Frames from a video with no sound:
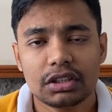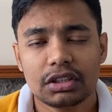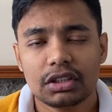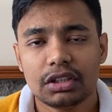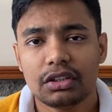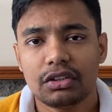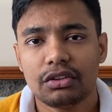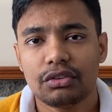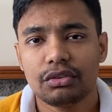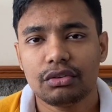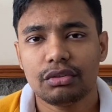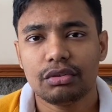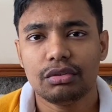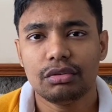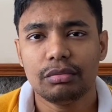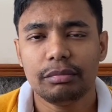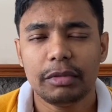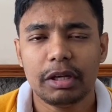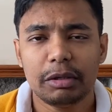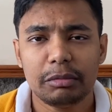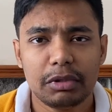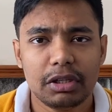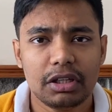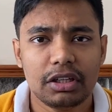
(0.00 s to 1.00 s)
So
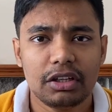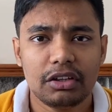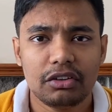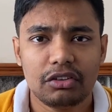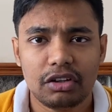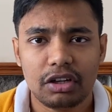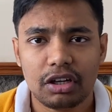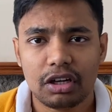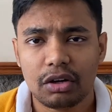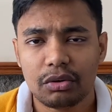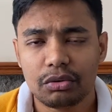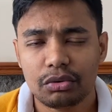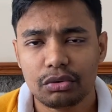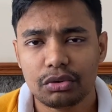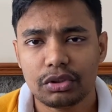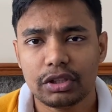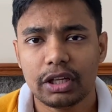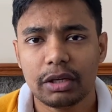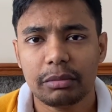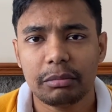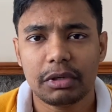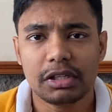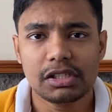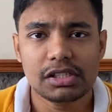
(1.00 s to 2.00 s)
maybe reaching out to
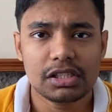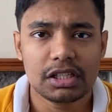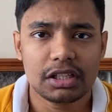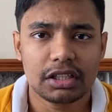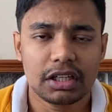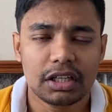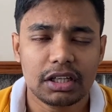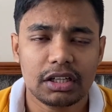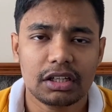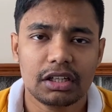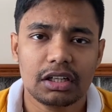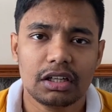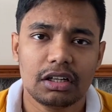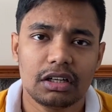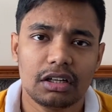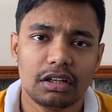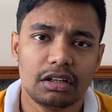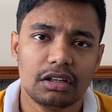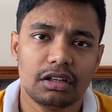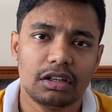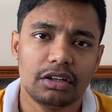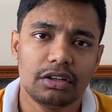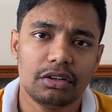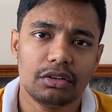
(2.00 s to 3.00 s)
them and checking
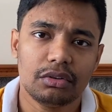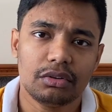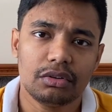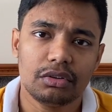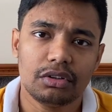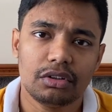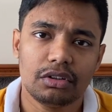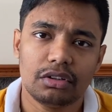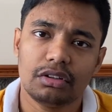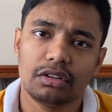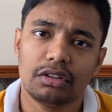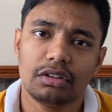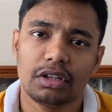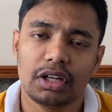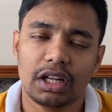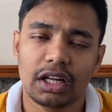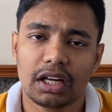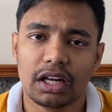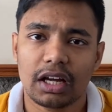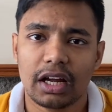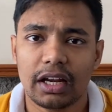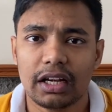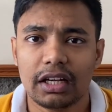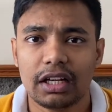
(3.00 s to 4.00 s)
like
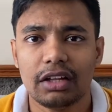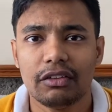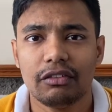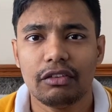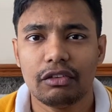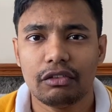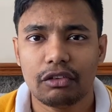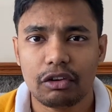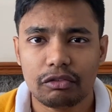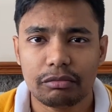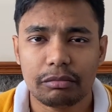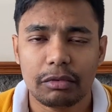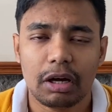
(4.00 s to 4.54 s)
kindly waive off my